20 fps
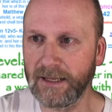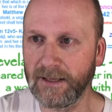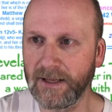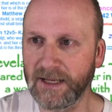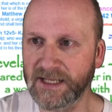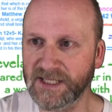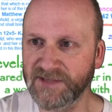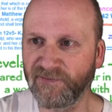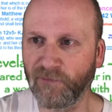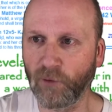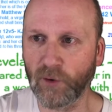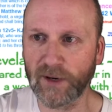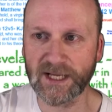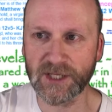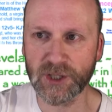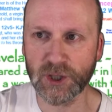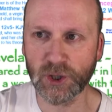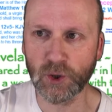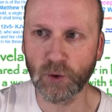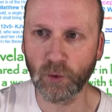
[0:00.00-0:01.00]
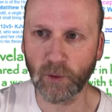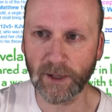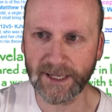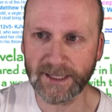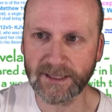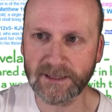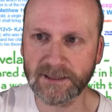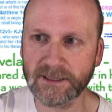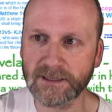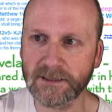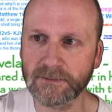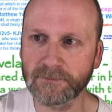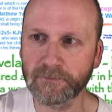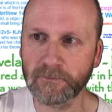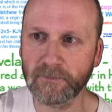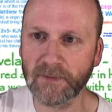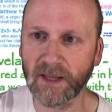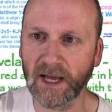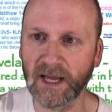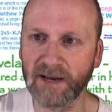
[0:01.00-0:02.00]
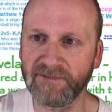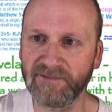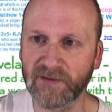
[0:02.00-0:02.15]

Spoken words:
it's 42 weeks, and if